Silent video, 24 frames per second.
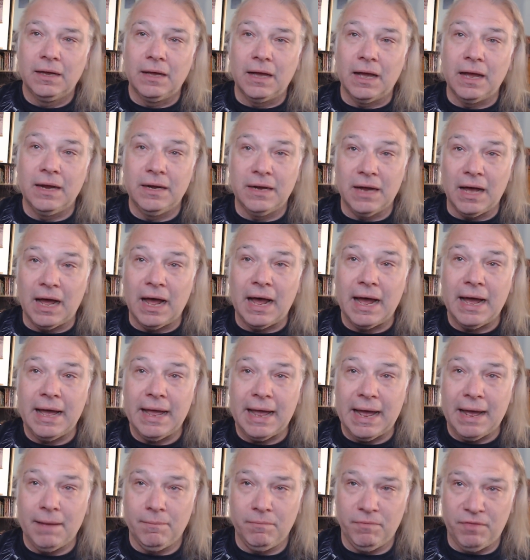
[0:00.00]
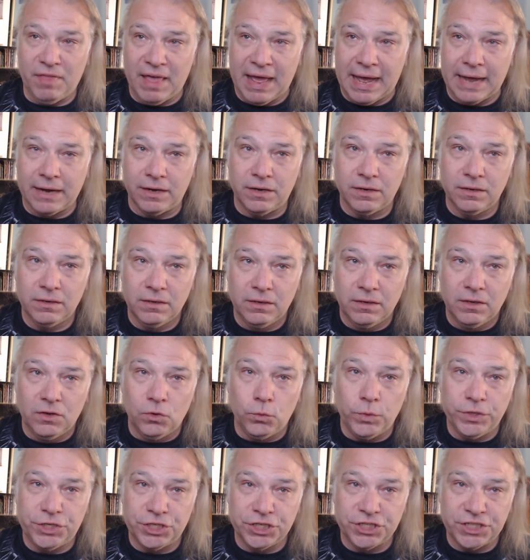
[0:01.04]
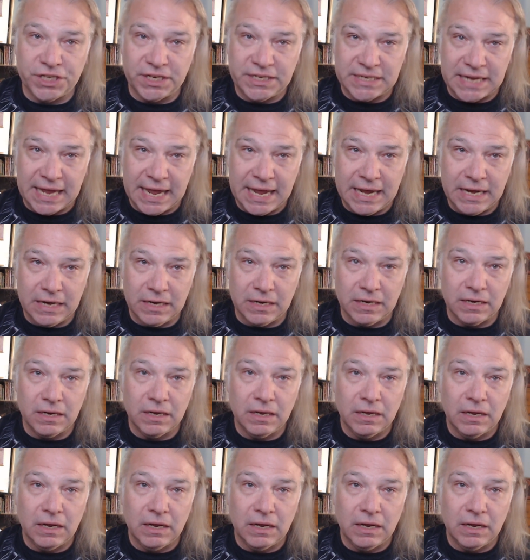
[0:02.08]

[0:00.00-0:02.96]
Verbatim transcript: and I am that which is attained